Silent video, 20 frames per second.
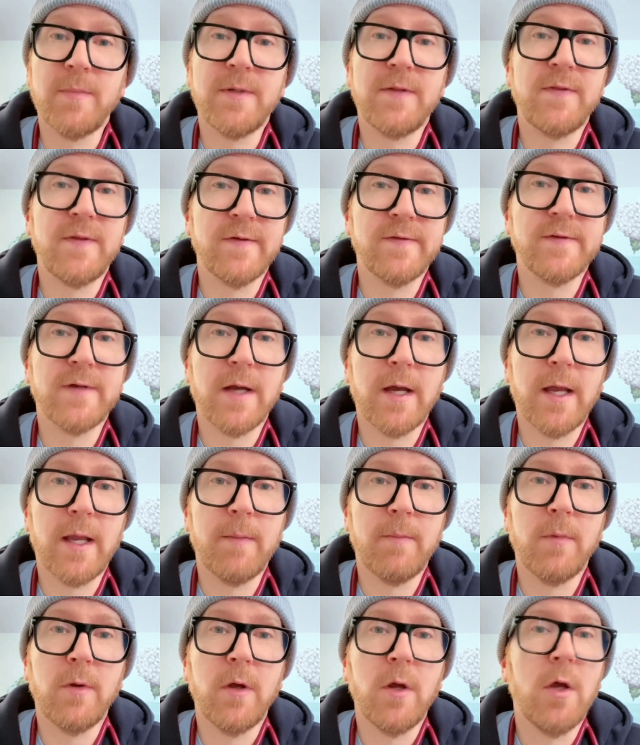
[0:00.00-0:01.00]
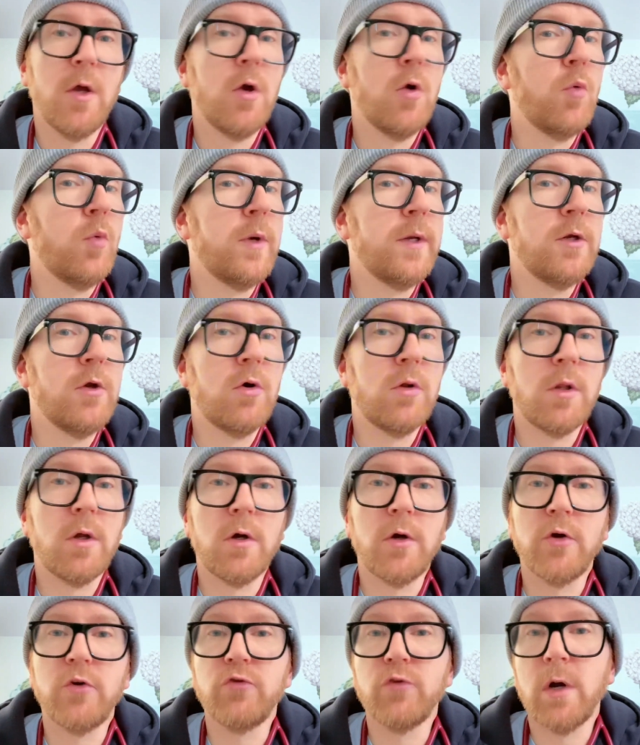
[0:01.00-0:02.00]
at this time. We no
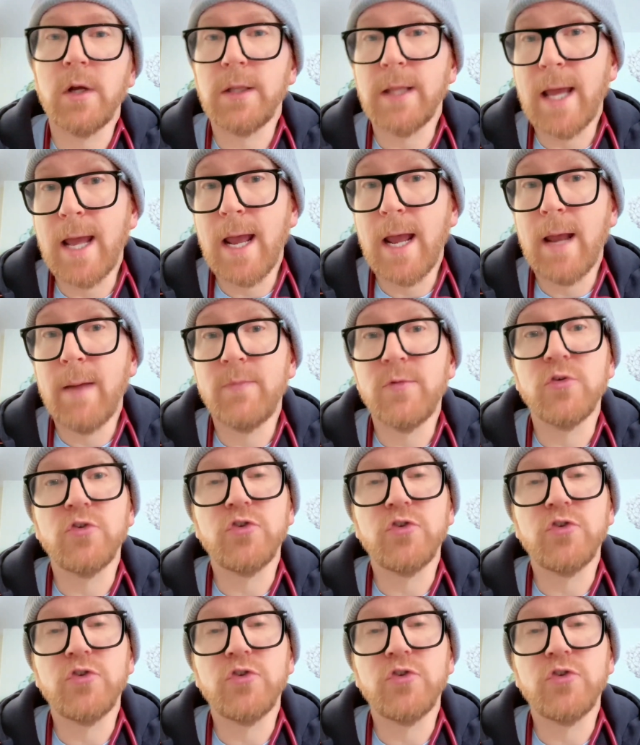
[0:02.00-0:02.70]
longer draw labs or